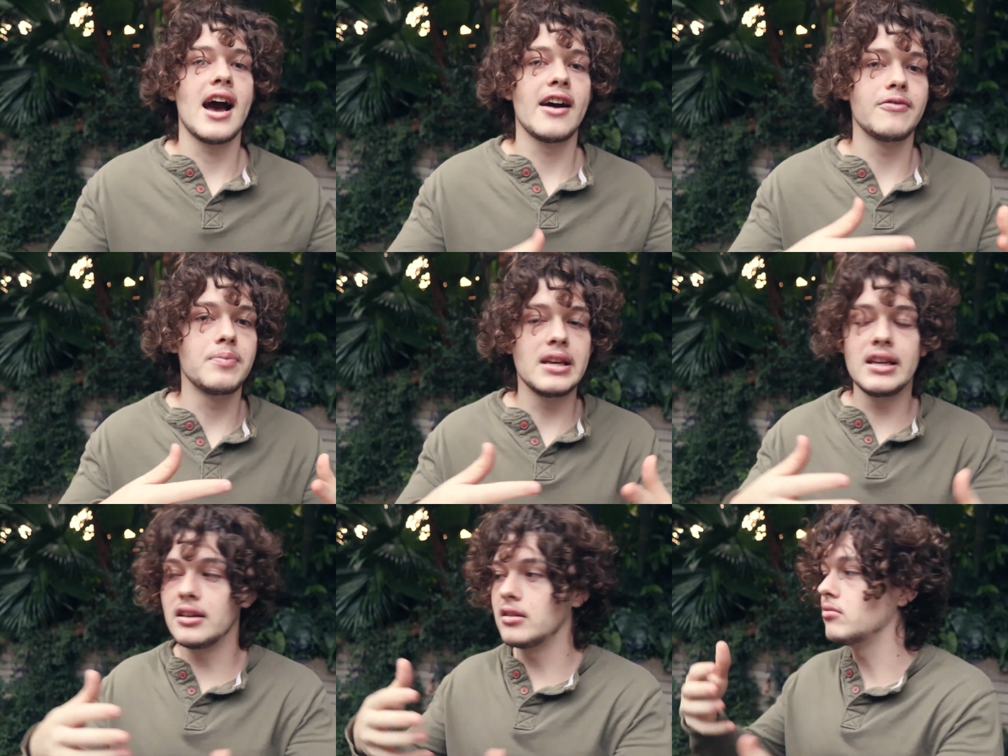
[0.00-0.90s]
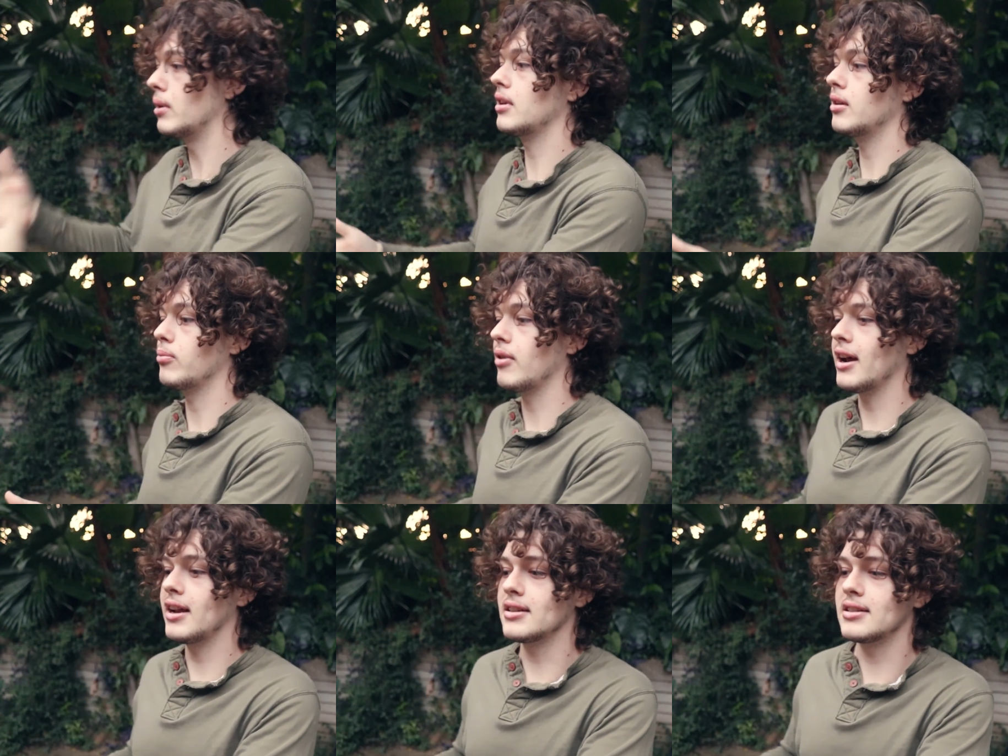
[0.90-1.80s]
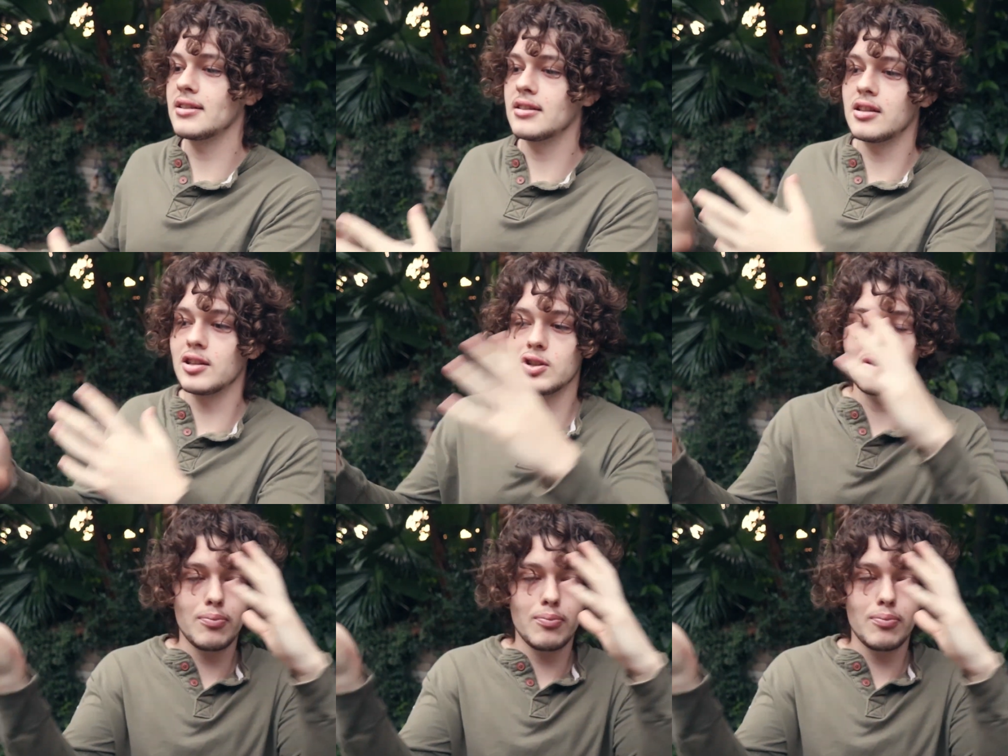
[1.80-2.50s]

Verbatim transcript: I've been building brands this